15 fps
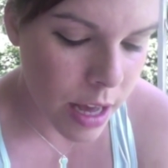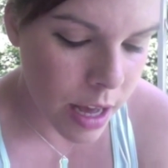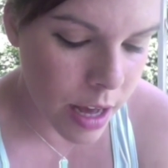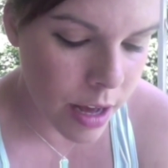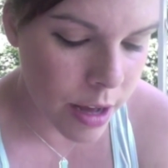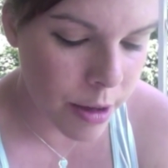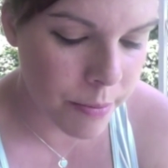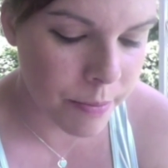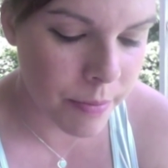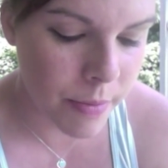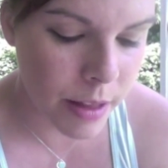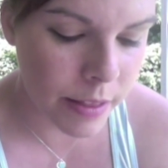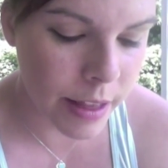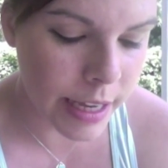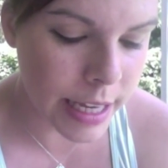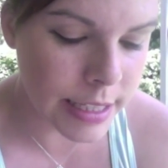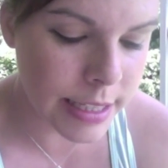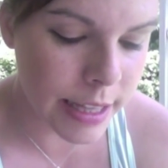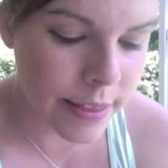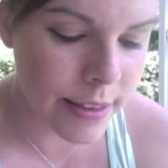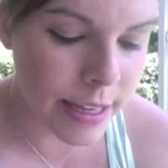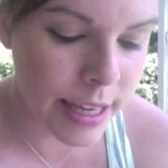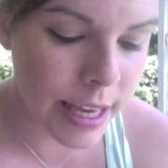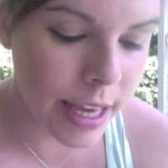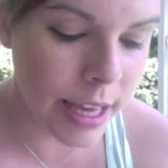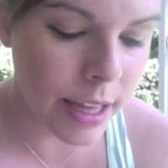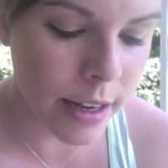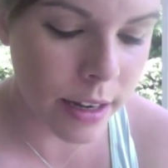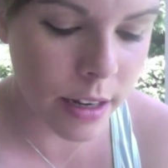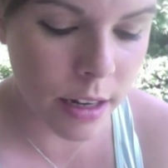Like I said, the
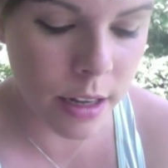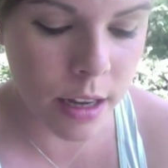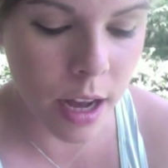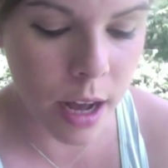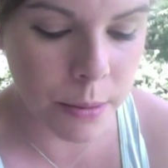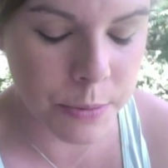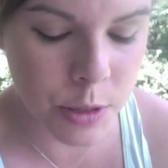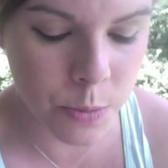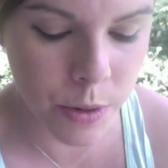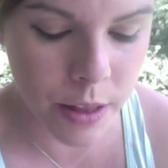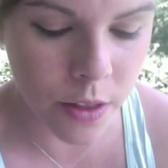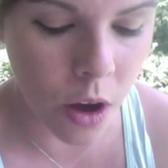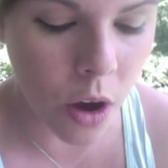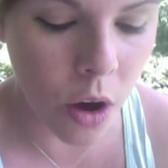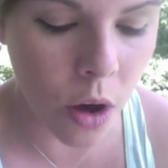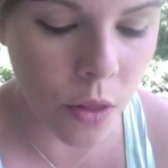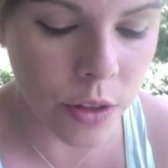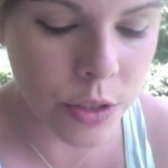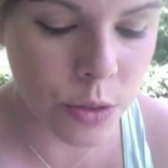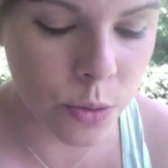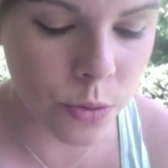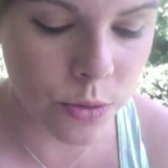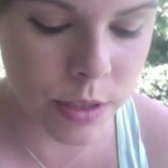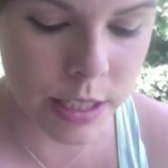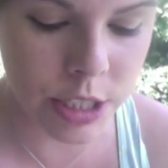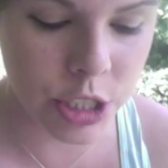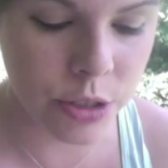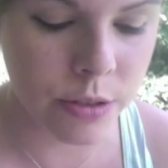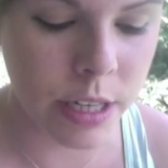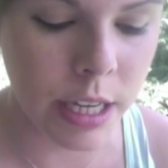kit comes with all the tools
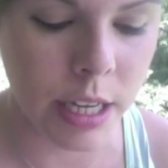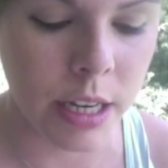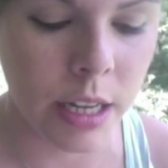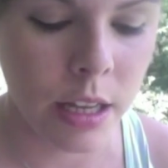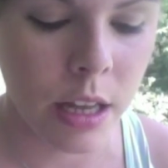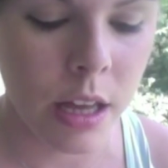that you need,